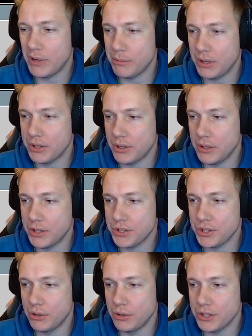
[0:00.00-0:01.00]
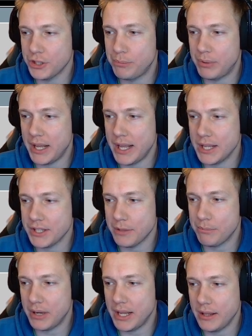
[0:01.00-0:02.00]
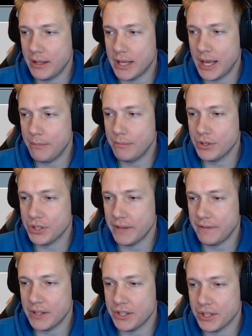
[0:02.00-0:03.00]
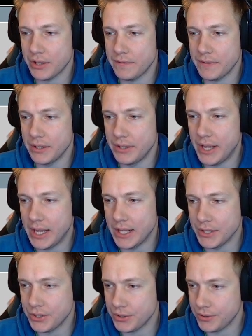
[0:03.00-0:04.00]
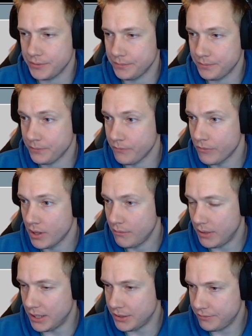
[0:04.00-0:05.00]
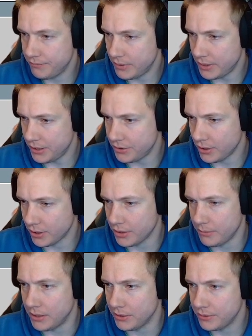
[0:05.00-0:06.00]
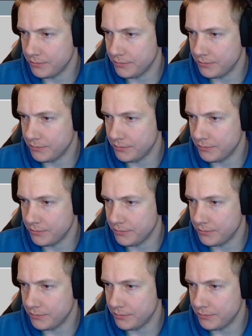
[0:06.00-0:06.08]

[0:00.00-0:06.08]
about all the Souls players that play the game to suffer instead of feel nice? Wait, what are you talking about?